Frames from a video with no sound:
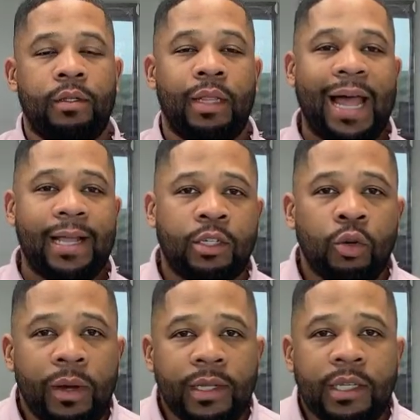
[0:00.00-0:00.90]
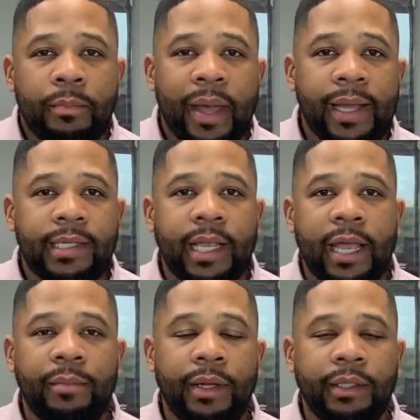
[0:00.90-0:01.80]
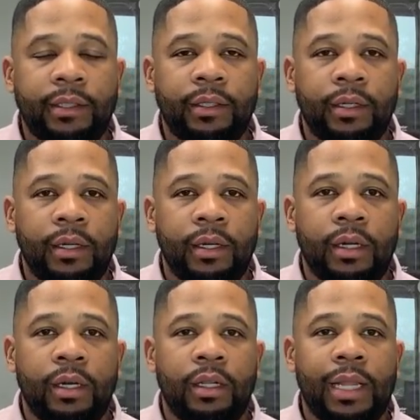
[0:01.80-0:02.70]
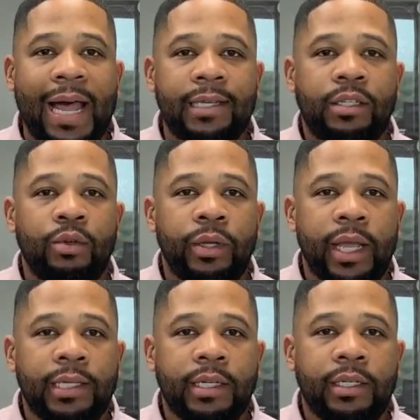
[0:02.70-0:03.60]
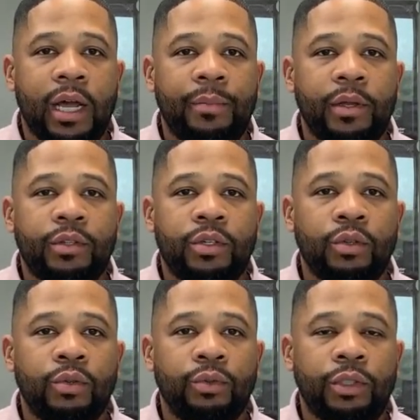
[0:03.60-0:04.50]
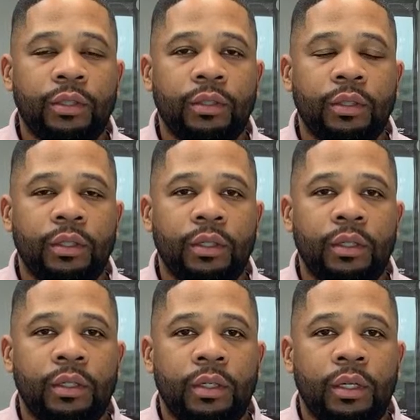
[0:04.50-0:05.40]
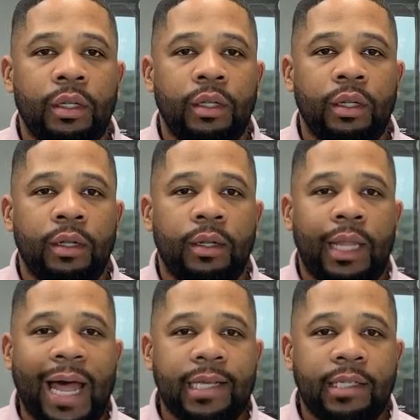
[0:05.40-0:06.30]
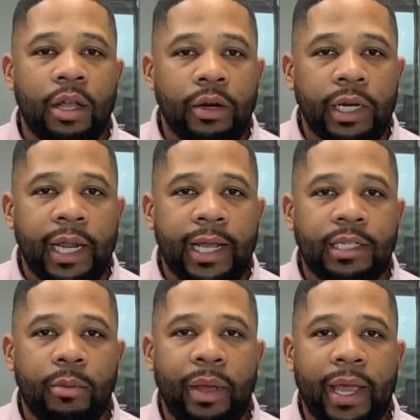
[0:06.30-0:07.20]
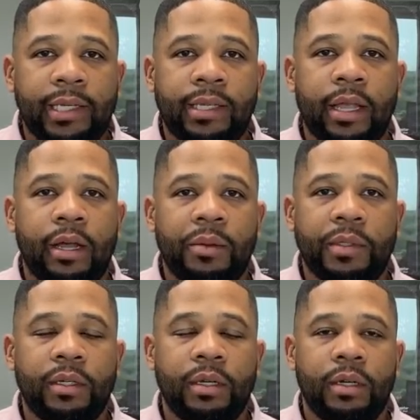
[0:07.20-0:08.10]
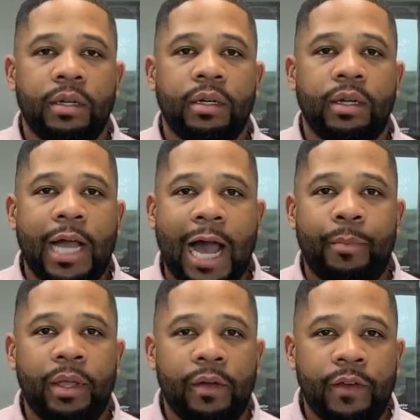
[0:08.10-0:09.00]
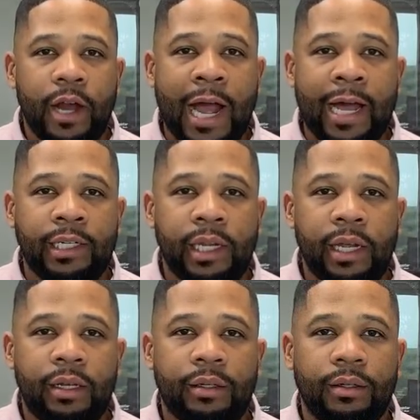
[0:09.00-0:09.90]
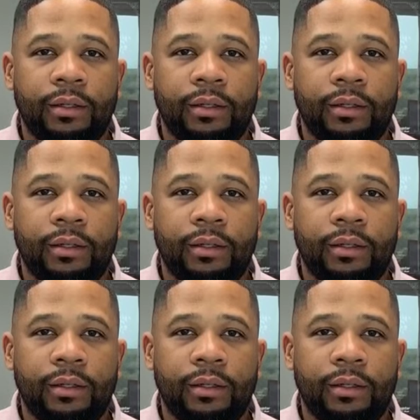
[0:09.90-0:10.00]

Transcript: Last two months of bank statements. Last two years of W twos. Last thirty days of pay stubs. Copy of your ID.